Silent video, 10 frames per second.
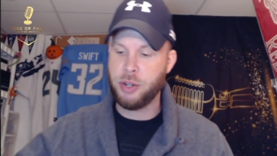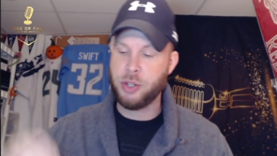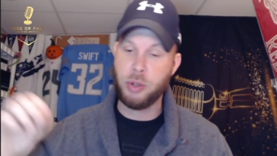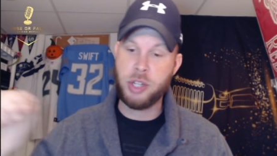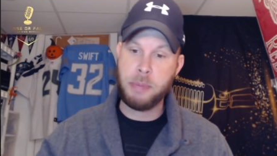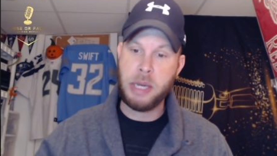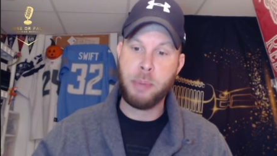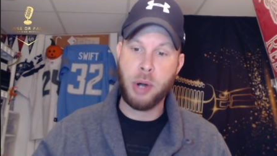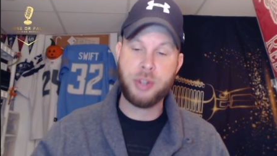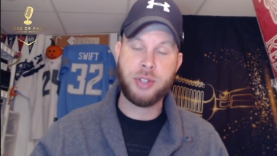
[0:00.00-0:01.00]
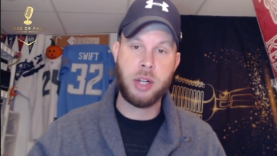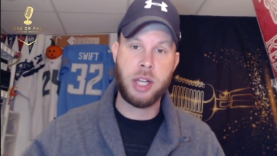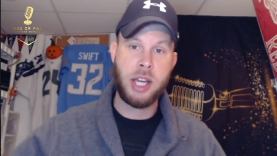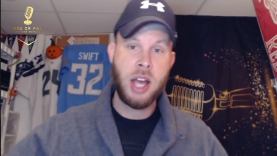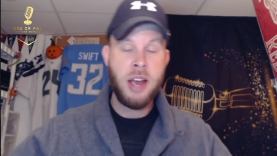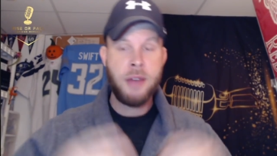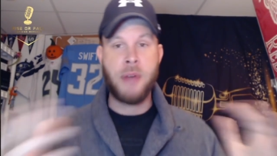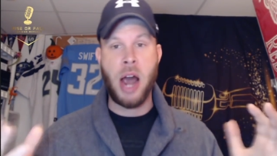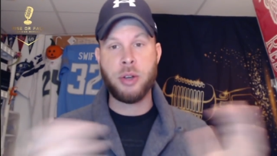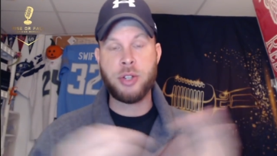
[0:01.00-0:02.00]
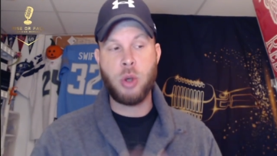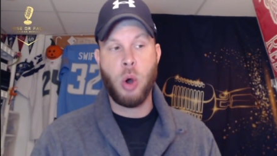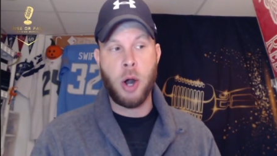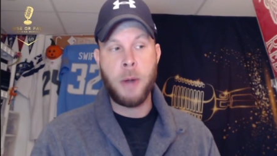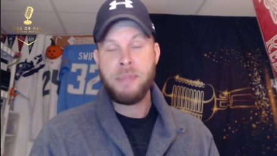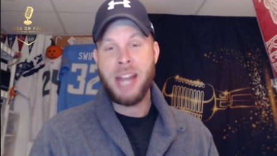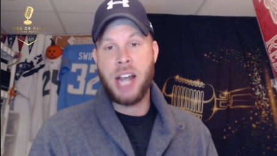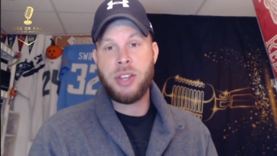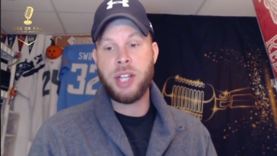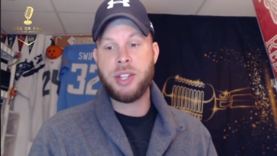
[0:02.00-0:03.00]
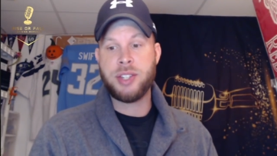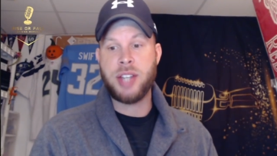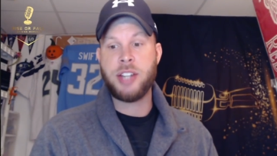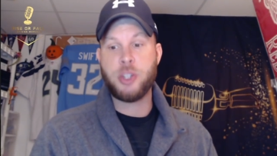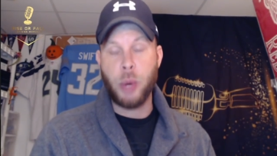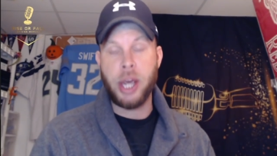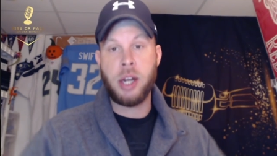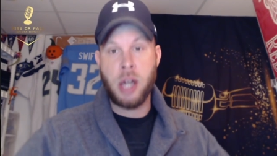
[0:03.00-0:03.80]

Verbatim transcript: So to me personally, final score, I think the Saints win